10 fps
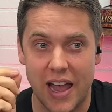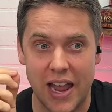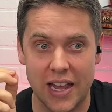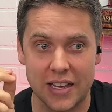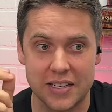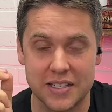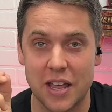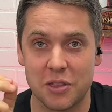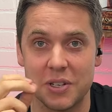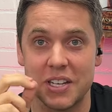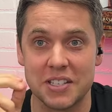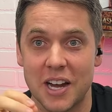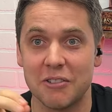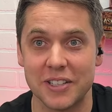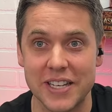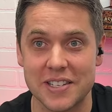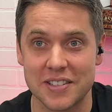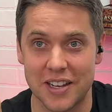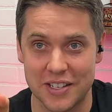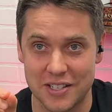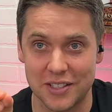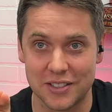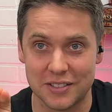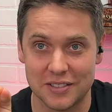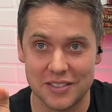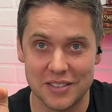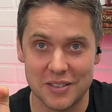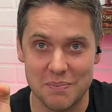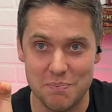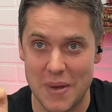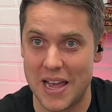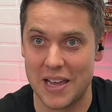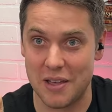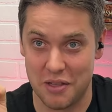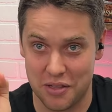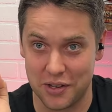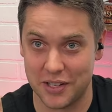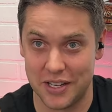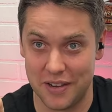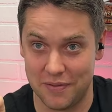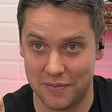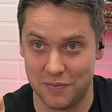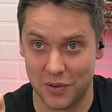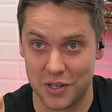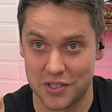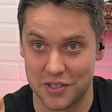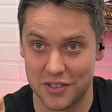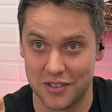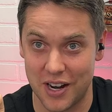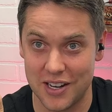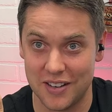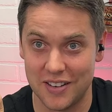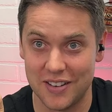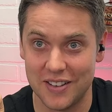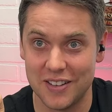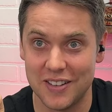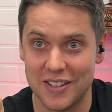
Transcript: And set three does not release until May 31st, right? Yes.